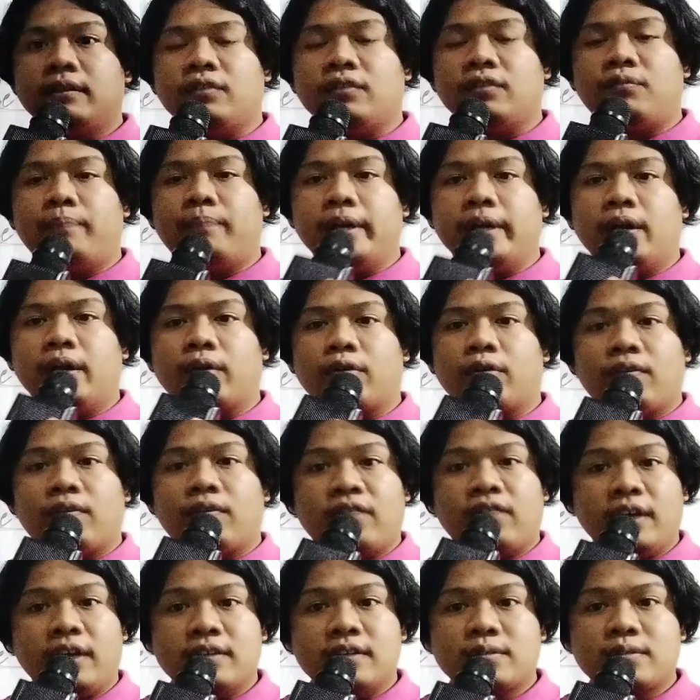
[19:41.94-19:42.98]
narrative
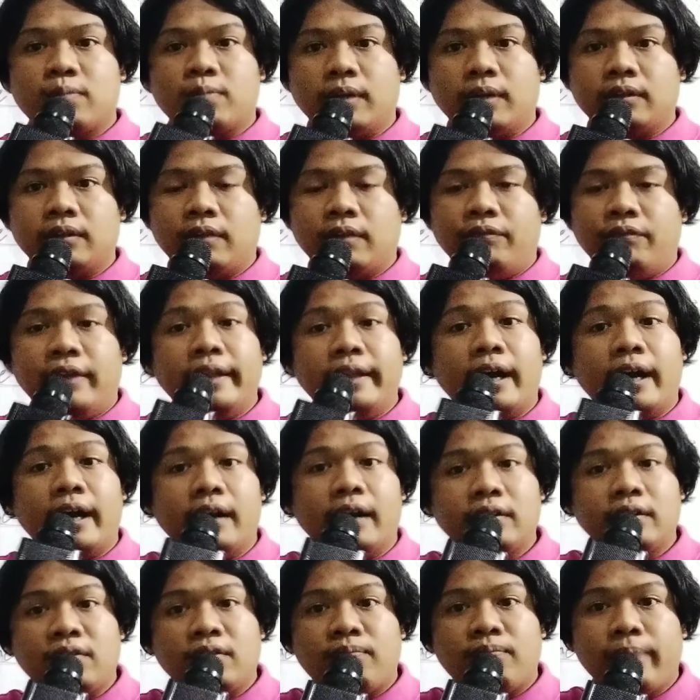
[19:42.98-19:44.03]
biography is written.
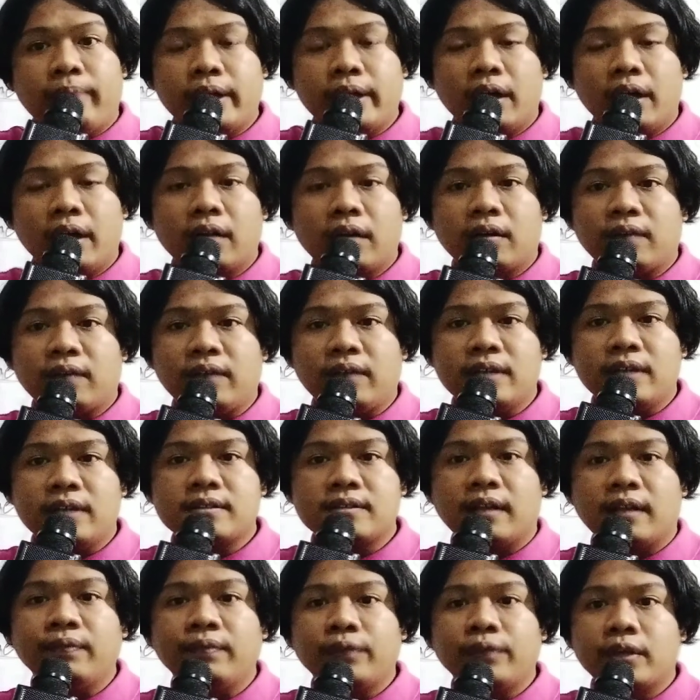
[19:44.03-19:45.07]
The narrative
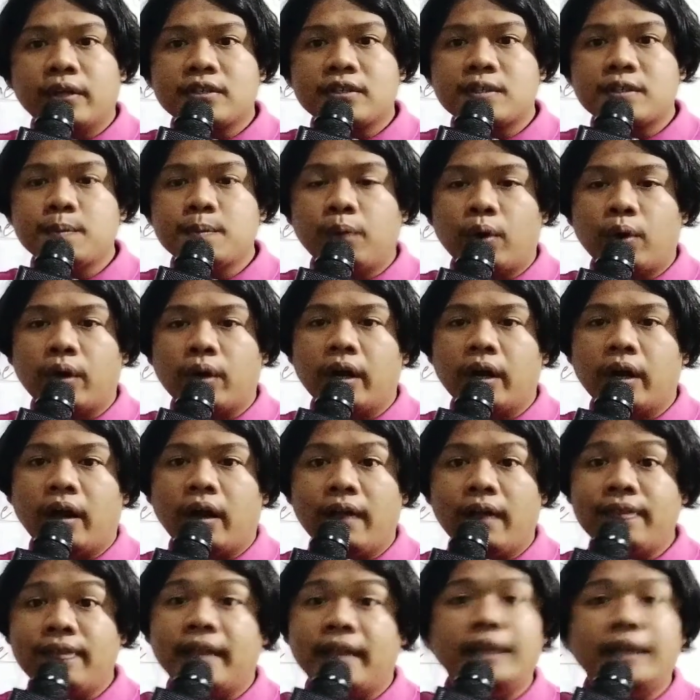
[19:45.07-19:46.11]
biography centers
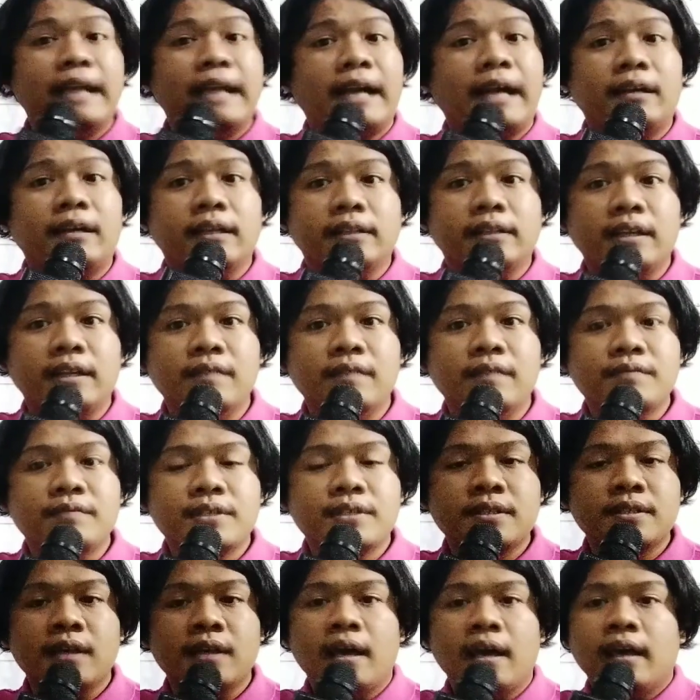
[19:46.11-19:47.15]
more on the
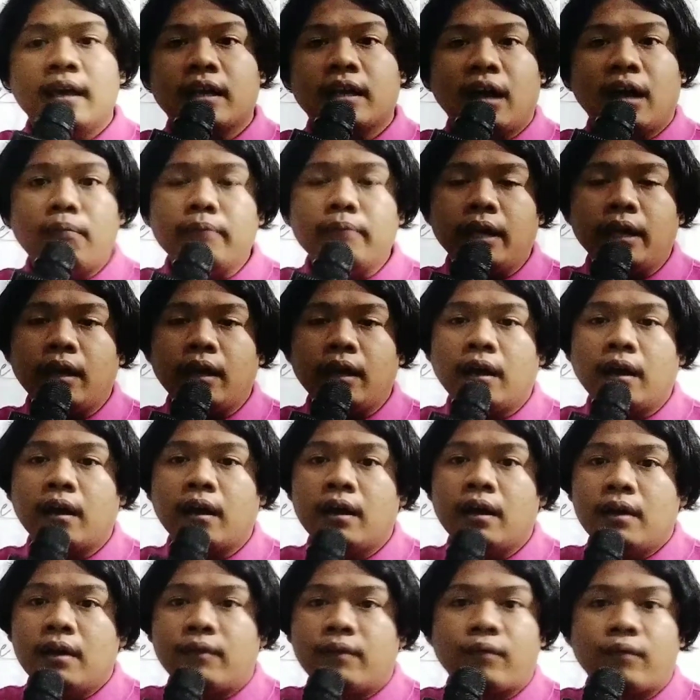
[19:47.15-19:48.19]
narratives
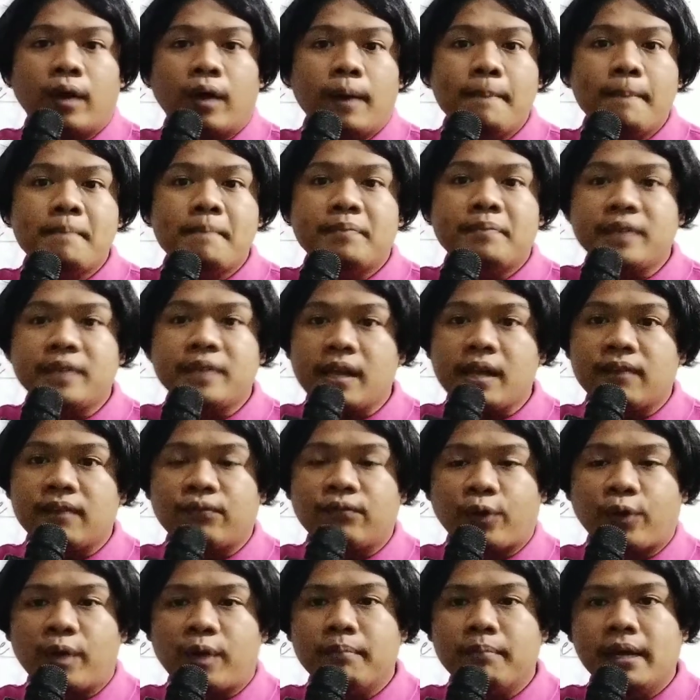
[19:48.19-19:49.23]
coming from
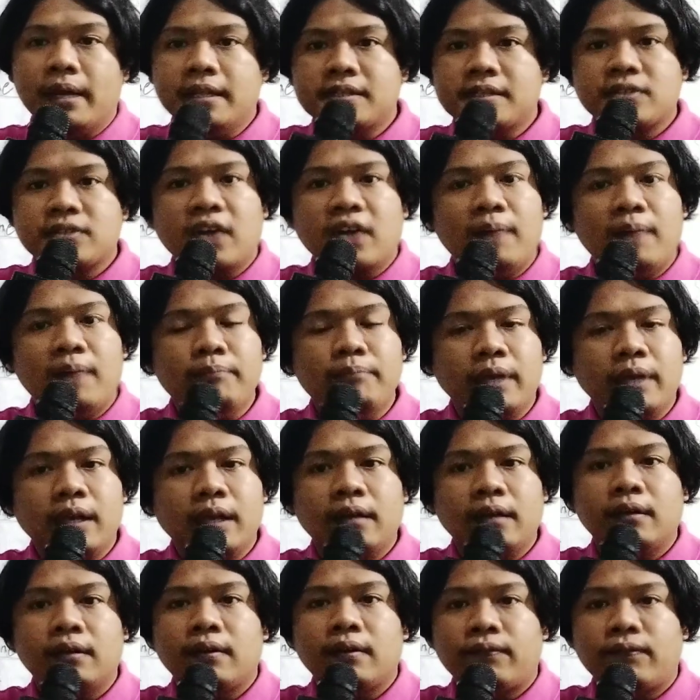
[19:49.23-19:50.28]
the informants,
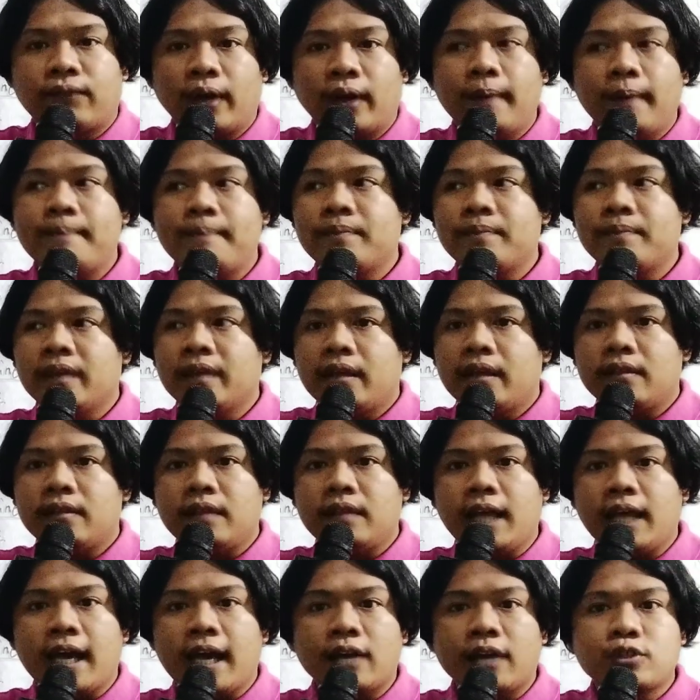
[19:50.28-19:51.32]
coming from
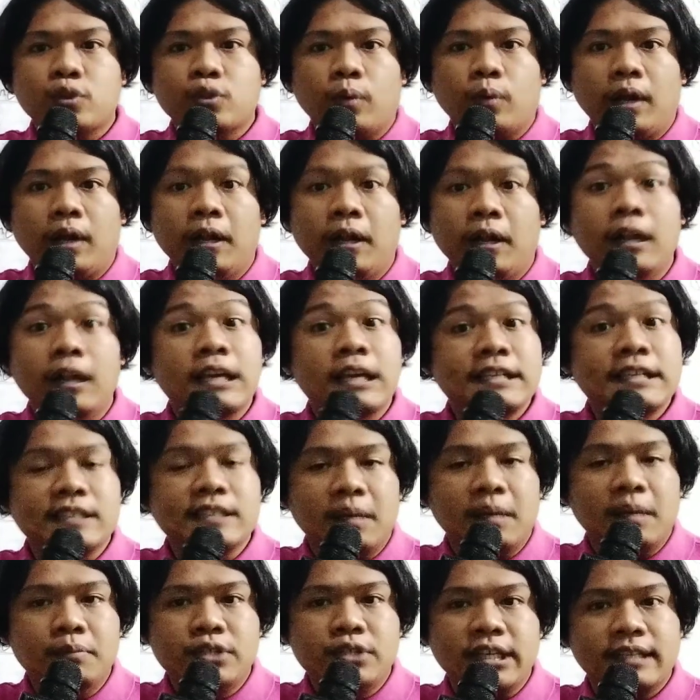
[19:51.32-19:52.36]
the actual
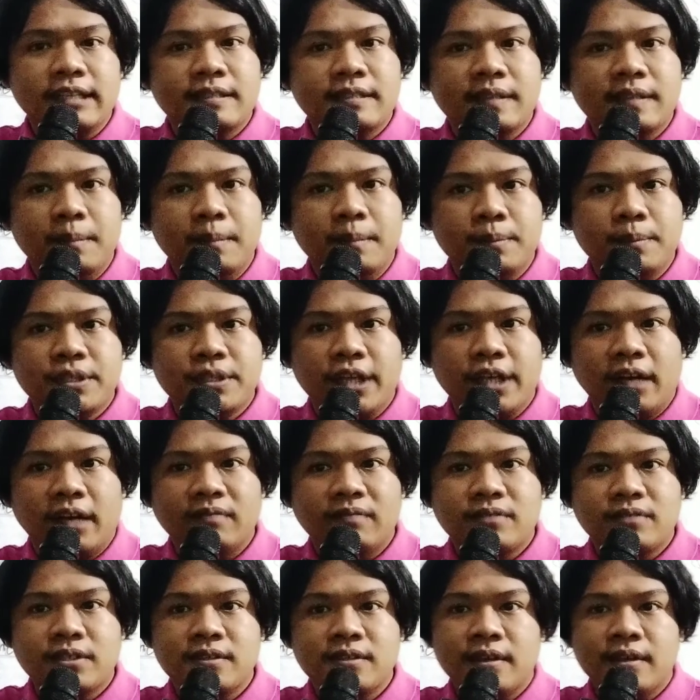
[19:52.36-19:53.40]
subjects
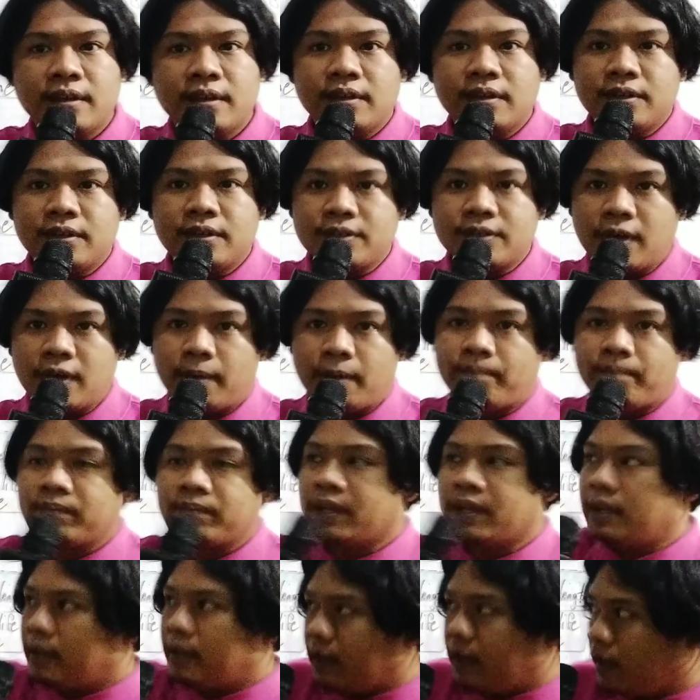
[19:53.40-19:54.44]
themselves.
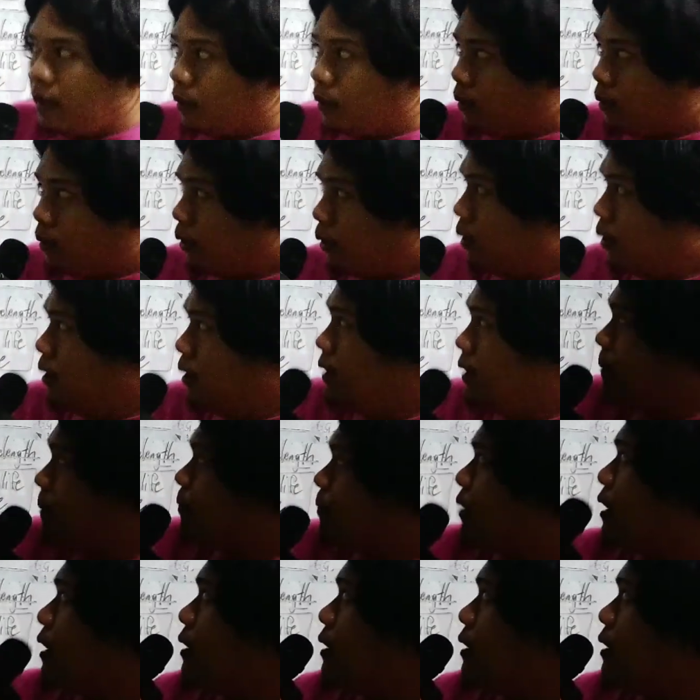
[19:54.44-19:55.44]
So, in whole,